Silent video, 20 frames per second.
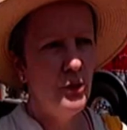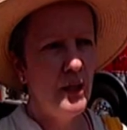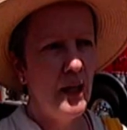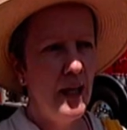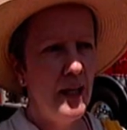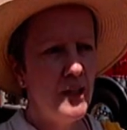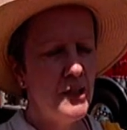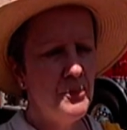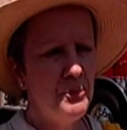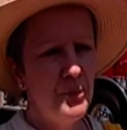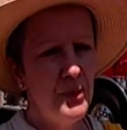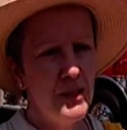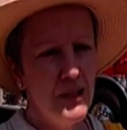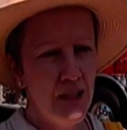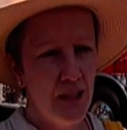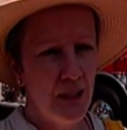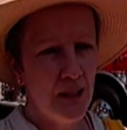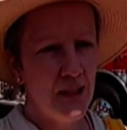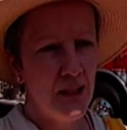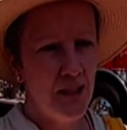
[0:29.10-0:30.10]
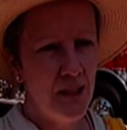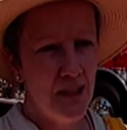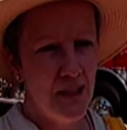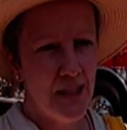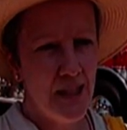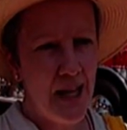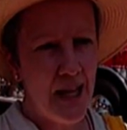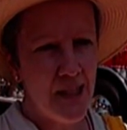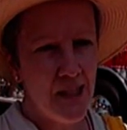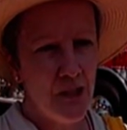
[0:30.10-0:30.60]
You can't predict
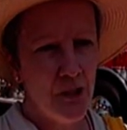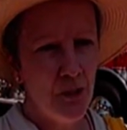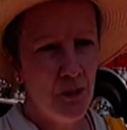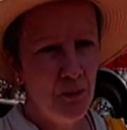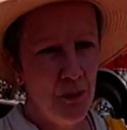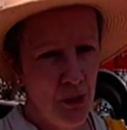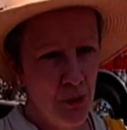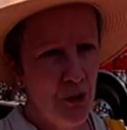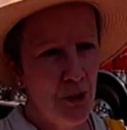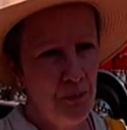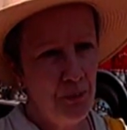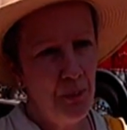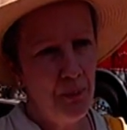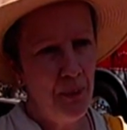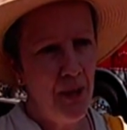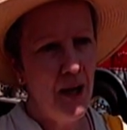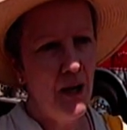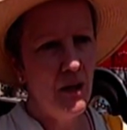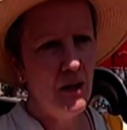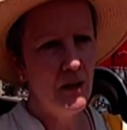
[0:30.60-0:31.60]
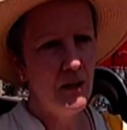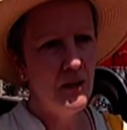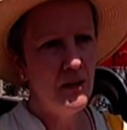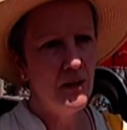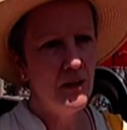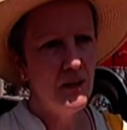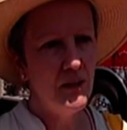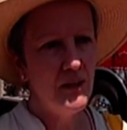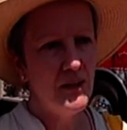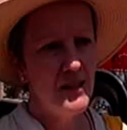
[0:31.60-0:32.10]
a disaster, but you can
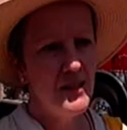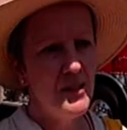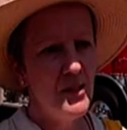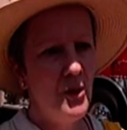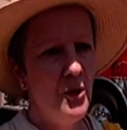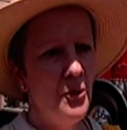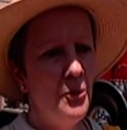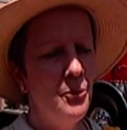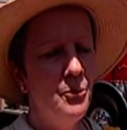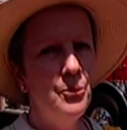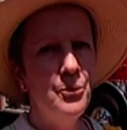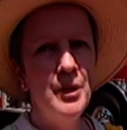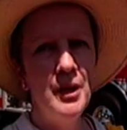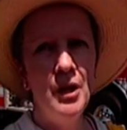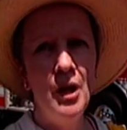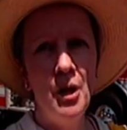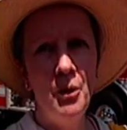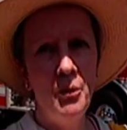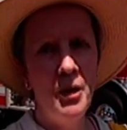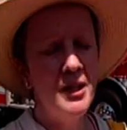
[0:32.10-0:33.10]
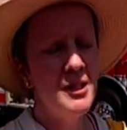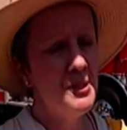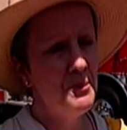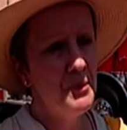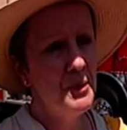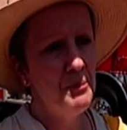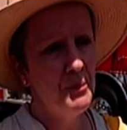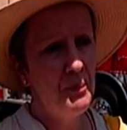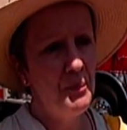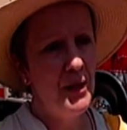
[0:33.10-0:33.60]
prepare. So we all
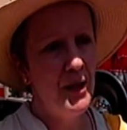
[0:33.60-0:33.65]
want to be